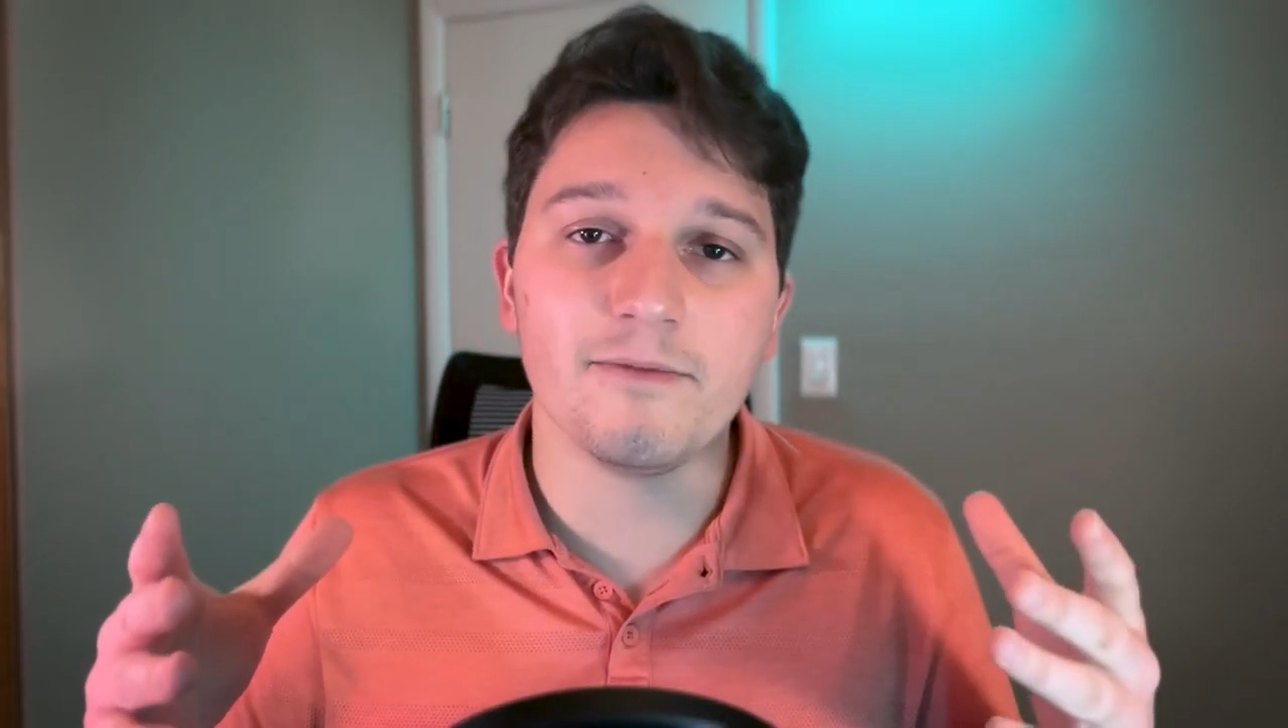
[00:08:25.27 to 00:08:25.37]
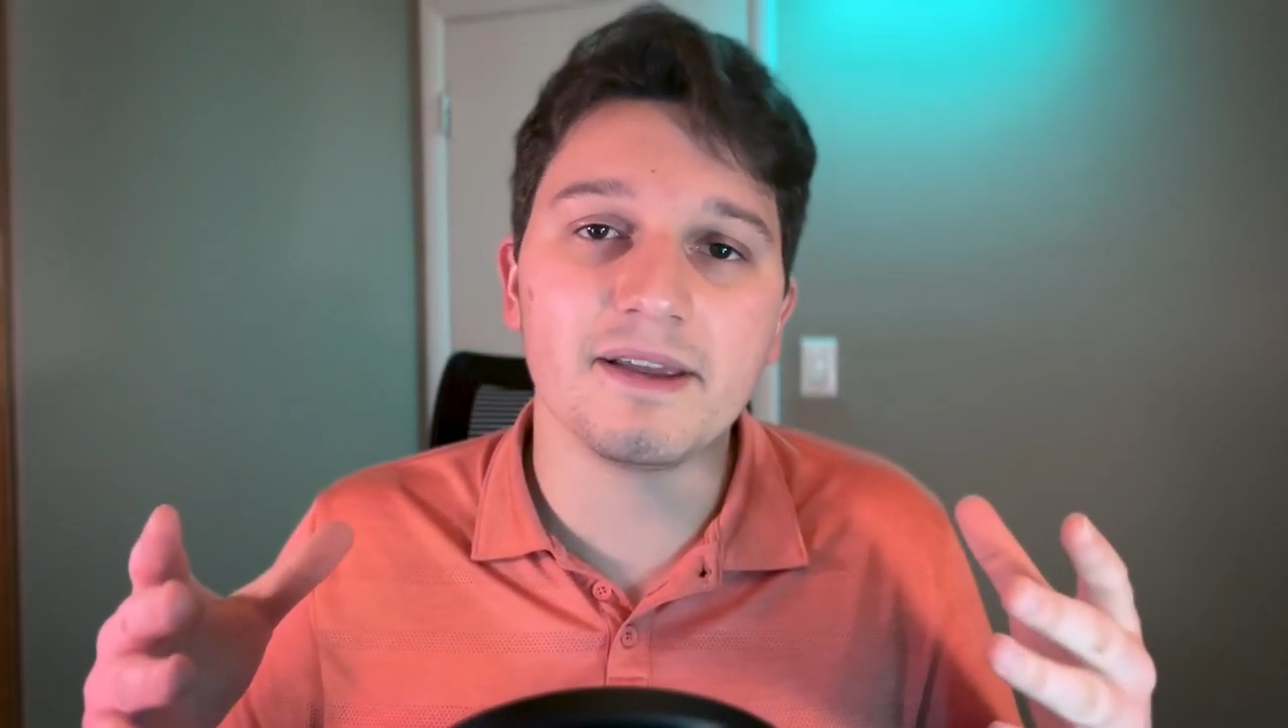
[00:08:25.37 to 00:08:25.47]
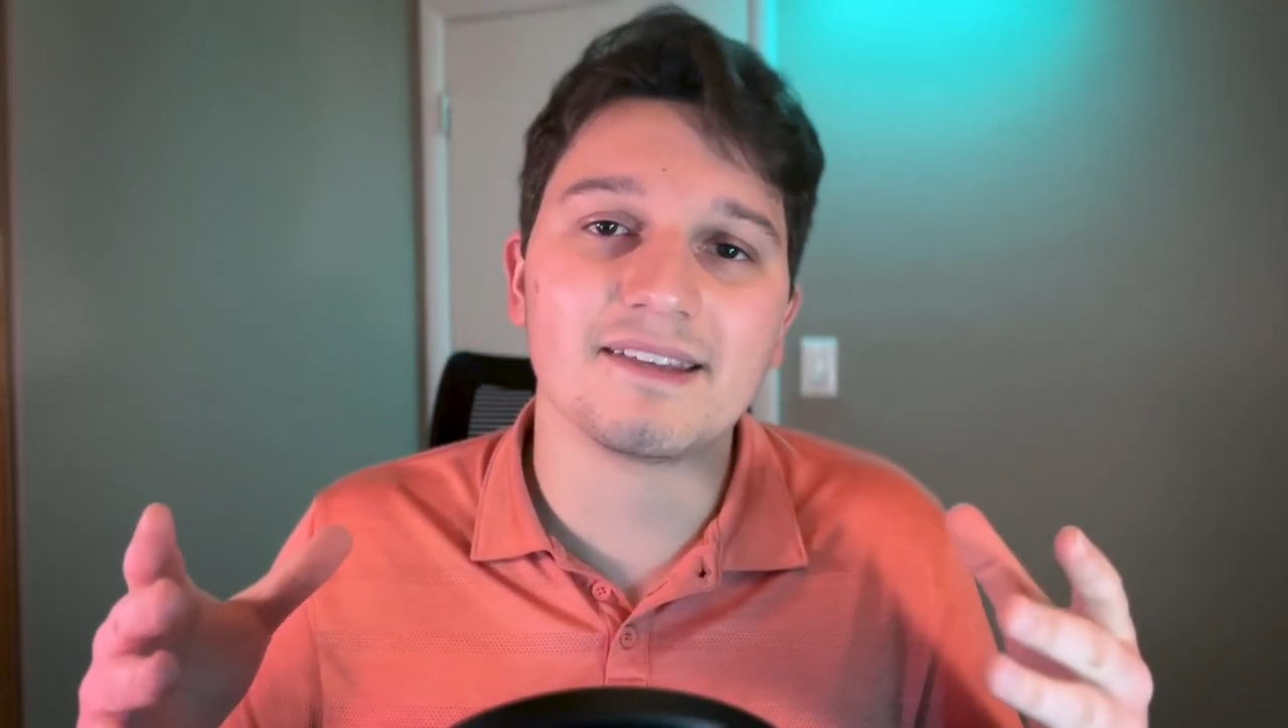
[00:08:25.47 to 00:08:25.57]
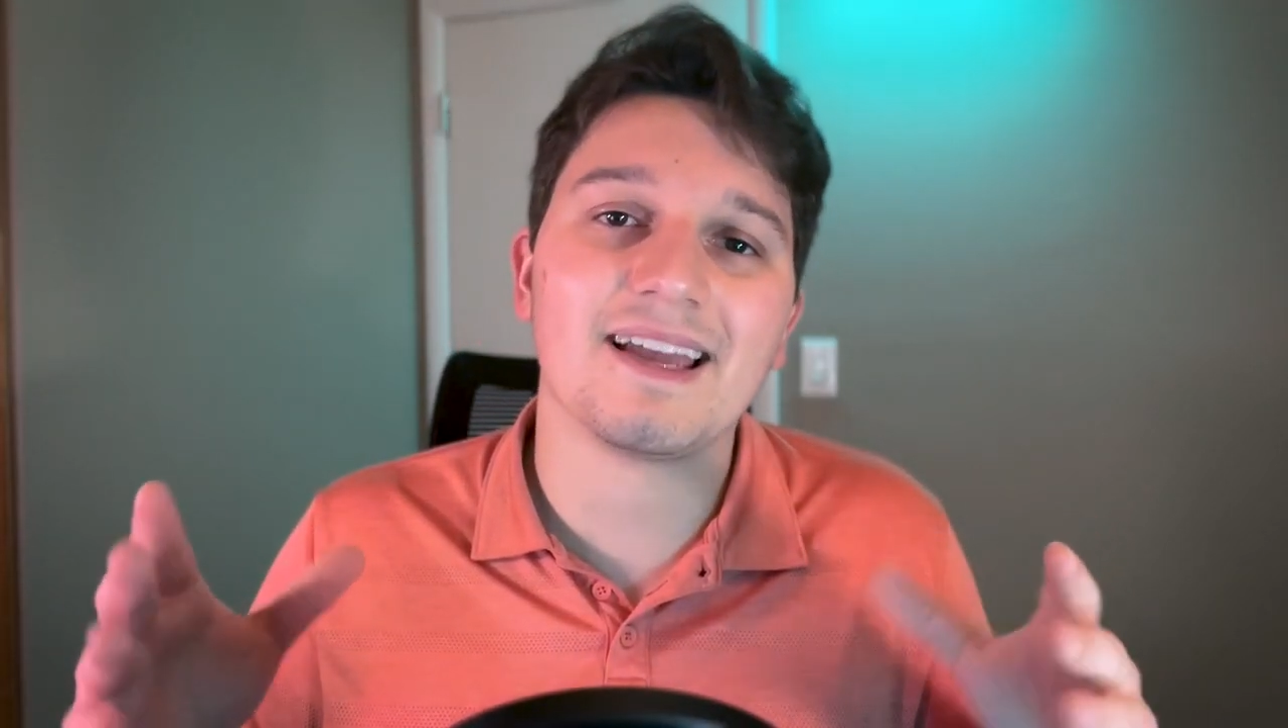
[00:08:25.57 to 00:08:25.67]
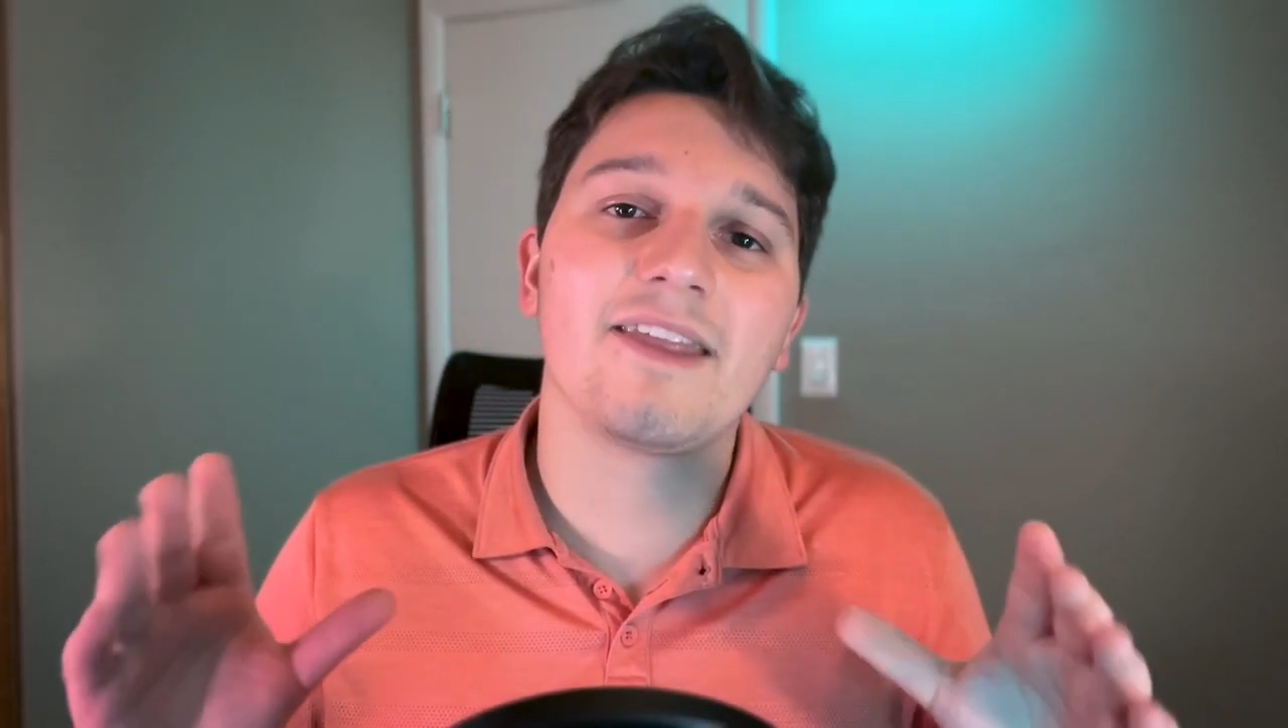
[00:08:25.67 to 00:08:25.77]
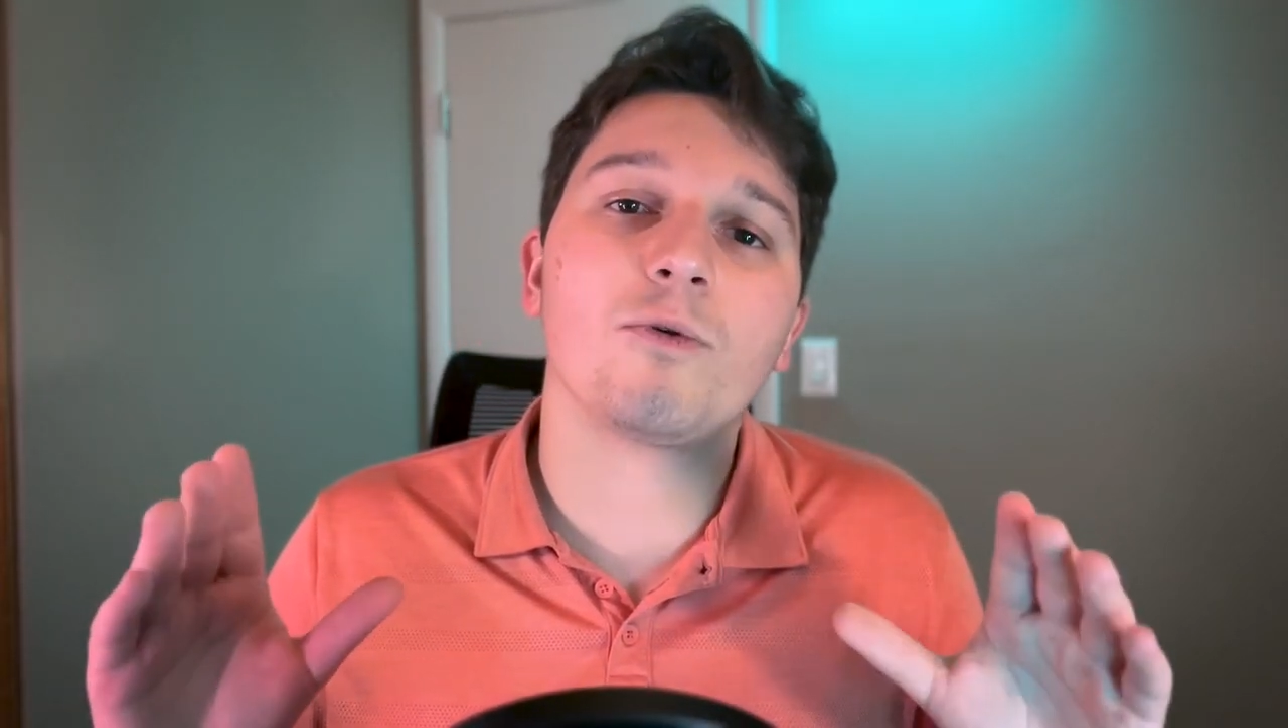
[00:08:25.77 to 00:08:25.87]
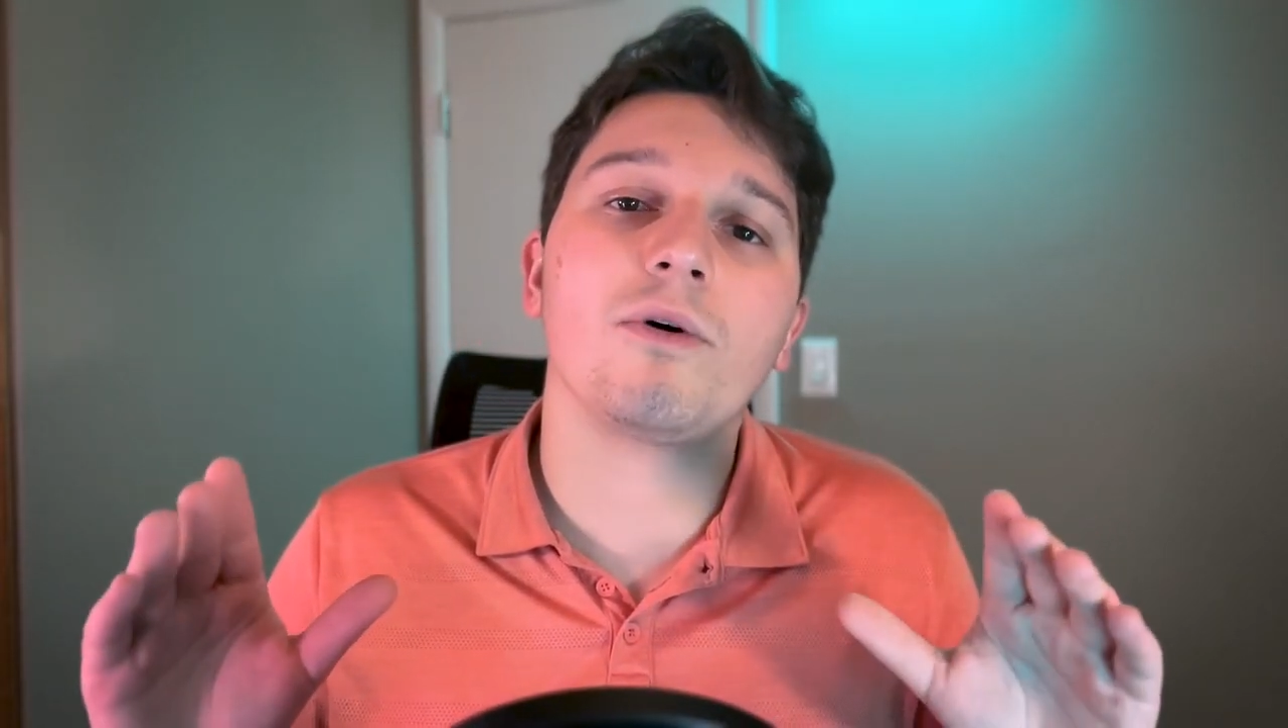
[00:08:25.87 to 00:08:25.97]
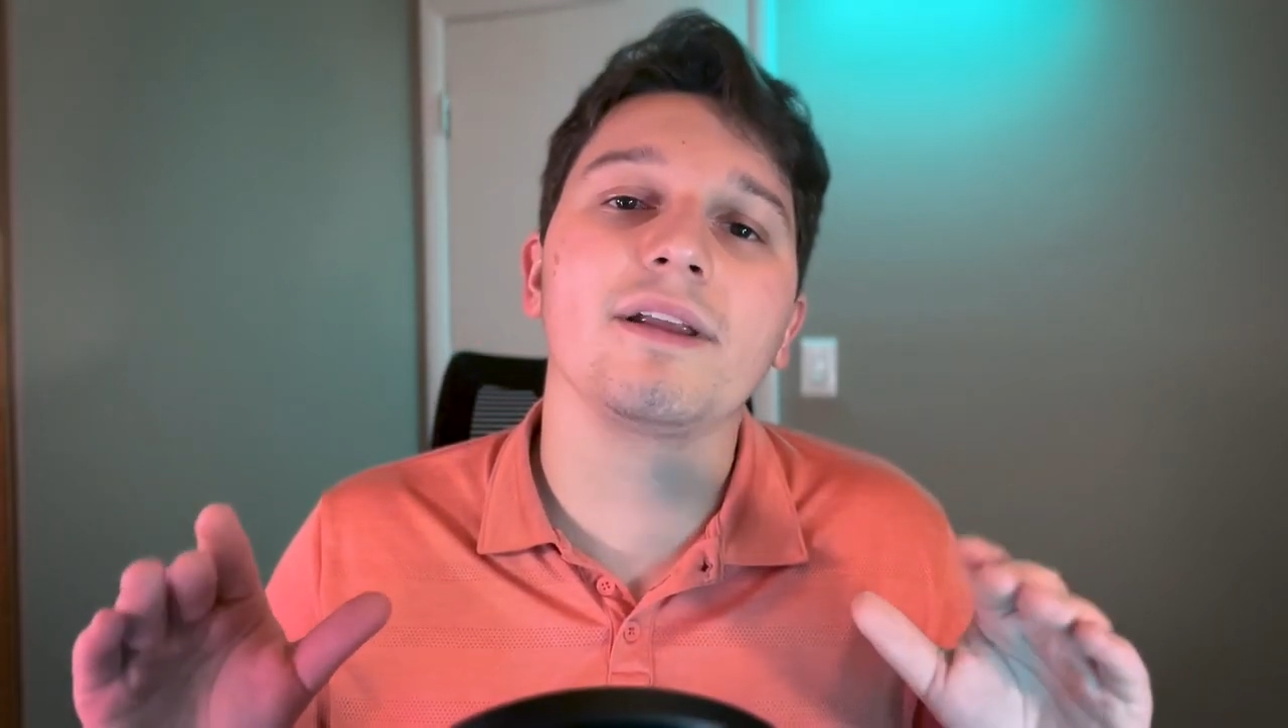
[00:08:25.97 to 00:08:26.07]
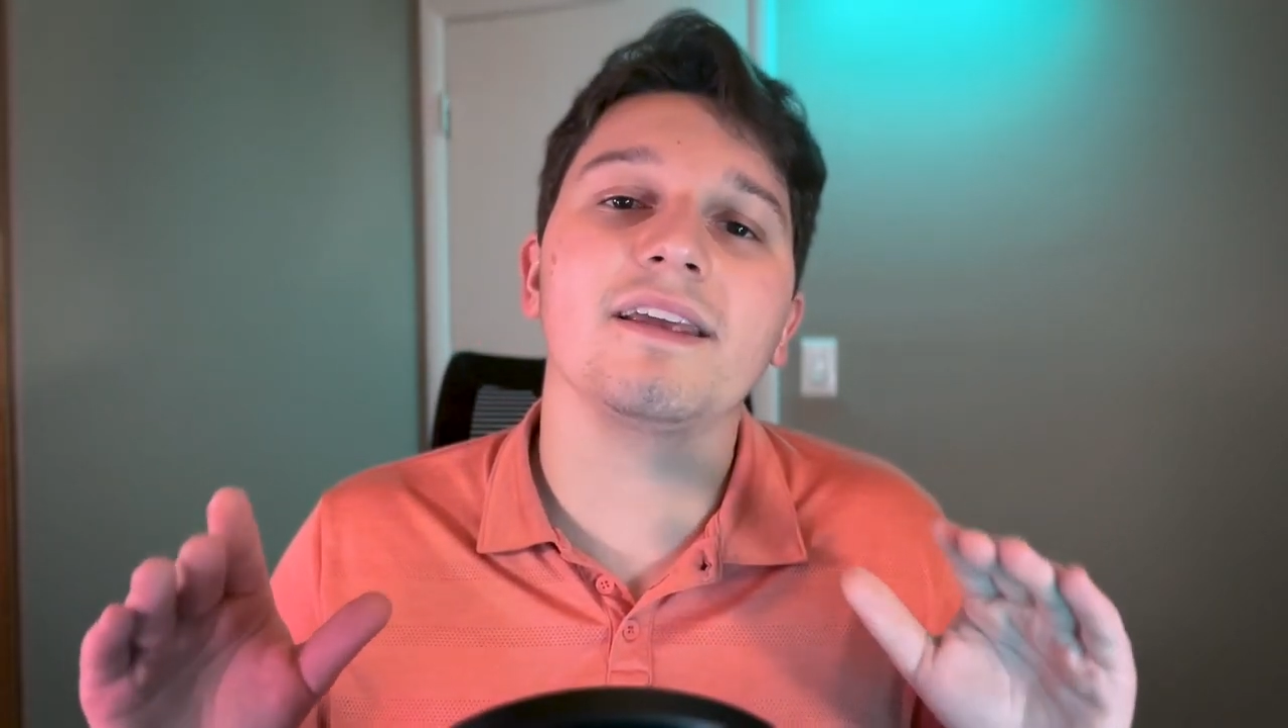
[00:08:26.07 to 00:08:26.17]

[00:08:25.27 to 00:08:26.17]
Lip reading: because neither one